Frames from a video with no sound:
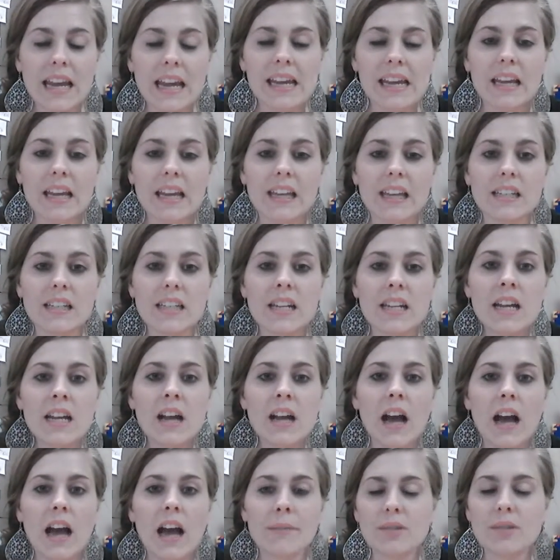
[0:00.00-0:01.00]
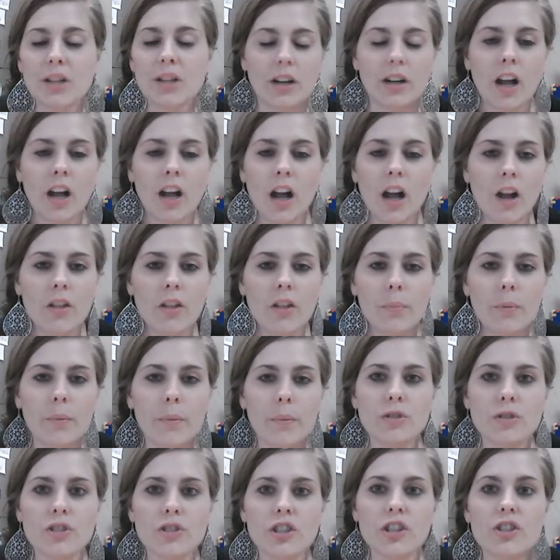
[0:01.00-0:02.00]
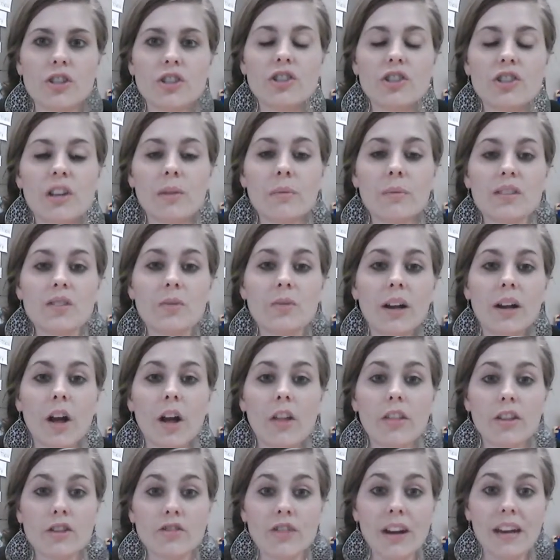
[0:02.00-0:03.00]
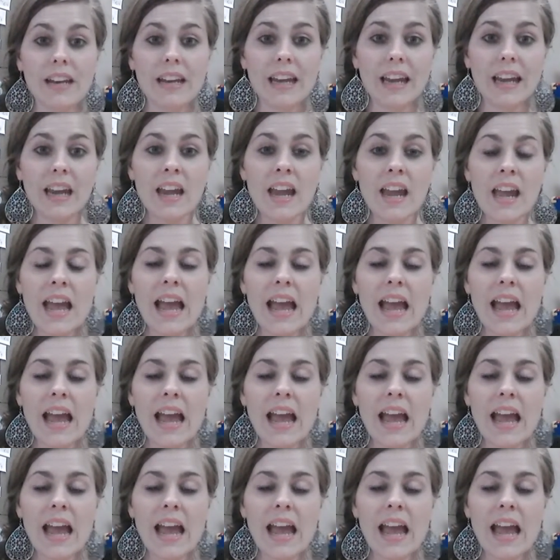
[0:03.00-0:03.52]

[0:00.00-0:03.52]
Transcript: and I'm sorry, not all the promotions, she was doing all the training,